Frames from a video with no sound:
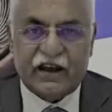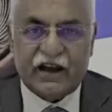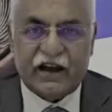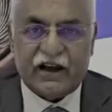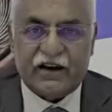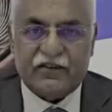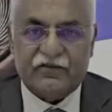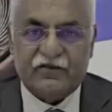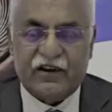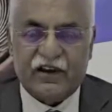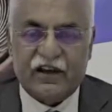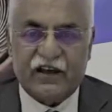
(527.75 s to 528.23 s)

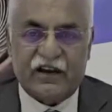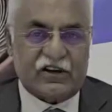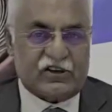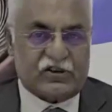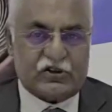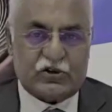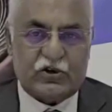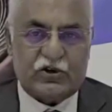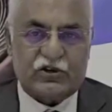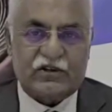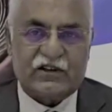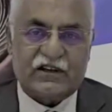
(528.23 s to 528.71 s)
And we can
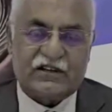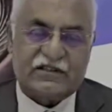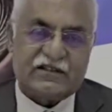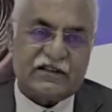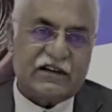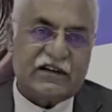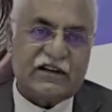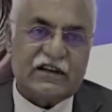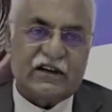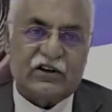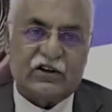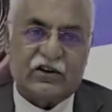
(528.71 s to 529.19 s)
assure that
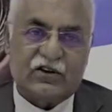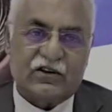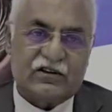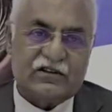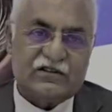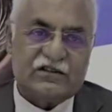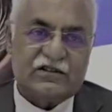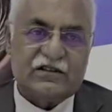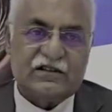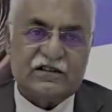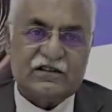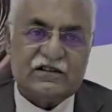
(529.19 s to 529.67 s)
Zen
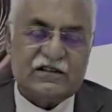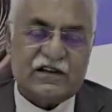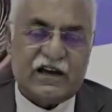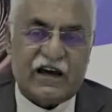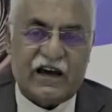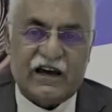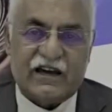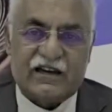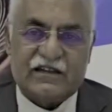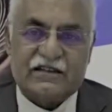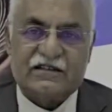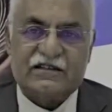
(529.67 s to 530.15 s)
Technologies
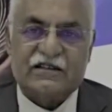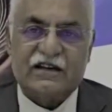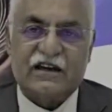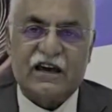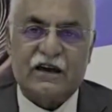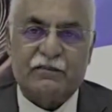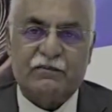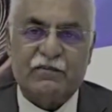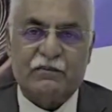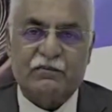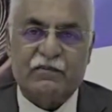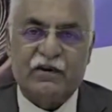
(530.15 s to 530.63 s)
has the
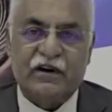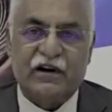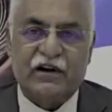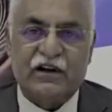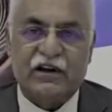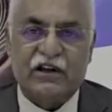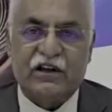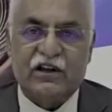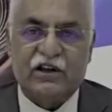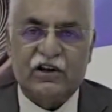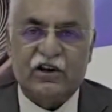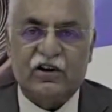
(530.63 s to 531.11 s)

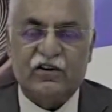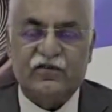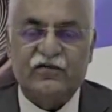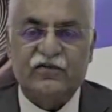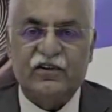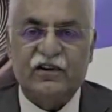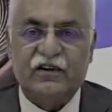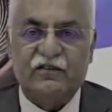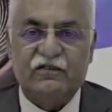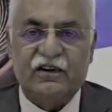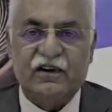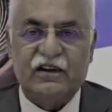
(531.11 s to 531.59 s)
capability
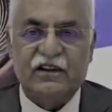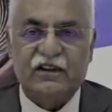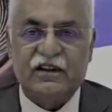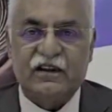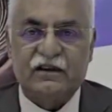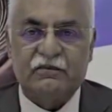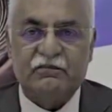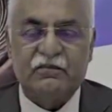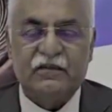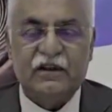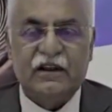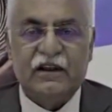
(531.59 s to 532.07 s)
of giving
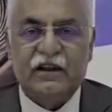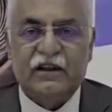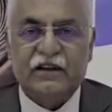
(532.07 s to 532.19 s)
them